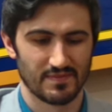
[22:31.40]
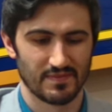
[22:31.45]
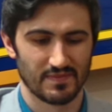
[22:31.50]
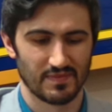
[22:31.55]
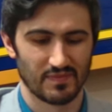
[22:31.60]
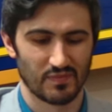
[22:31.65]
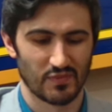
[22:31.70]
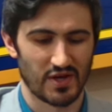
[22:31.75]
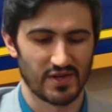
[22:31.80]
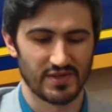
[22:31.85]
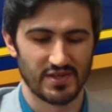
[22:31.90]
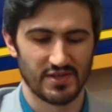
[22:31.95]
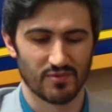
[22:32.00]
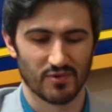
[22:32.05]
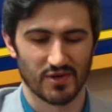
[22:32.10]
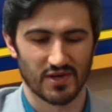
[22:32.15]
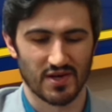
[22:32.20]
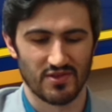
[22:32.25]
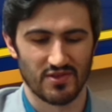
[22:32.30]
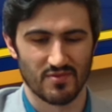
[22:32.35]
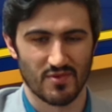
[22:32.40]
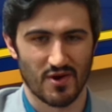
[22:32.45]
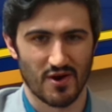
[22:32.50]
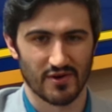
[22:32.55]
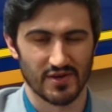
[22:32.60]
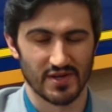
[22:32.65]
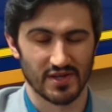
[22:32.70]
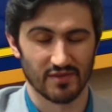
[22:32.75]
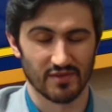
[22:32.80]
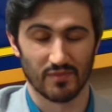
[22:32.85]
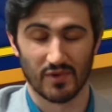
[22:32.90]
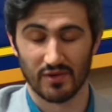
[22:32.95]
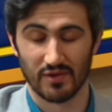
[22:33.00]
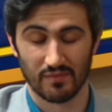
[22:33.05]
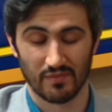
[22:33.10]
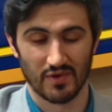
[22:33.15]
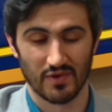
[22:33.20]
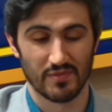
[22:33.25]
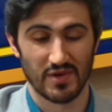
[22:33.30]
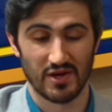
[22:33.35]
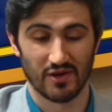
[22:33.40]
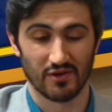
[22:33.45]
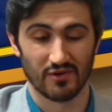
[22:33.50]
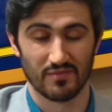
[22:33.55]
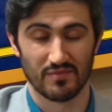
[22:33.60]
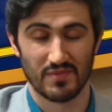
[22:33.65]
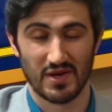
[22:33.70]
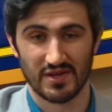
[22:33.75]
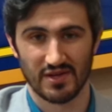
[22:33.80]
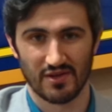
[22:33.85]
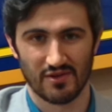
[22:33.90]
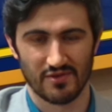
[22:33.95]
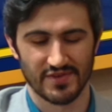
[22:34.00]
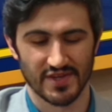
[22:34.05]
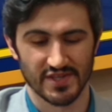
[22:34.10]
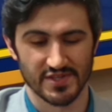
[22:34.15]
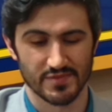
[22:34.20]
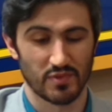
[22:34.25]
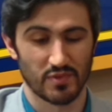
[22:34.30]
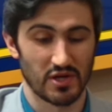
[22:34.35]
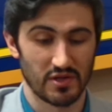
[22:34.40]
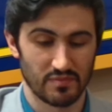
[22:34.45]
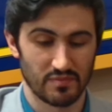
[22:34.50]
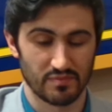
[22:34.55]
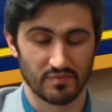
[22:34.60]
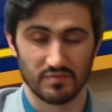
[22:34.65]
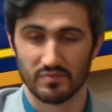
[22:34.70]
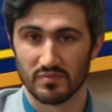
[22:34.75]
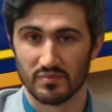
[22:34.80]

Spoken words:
Probably need to work on their marketing among many other things, but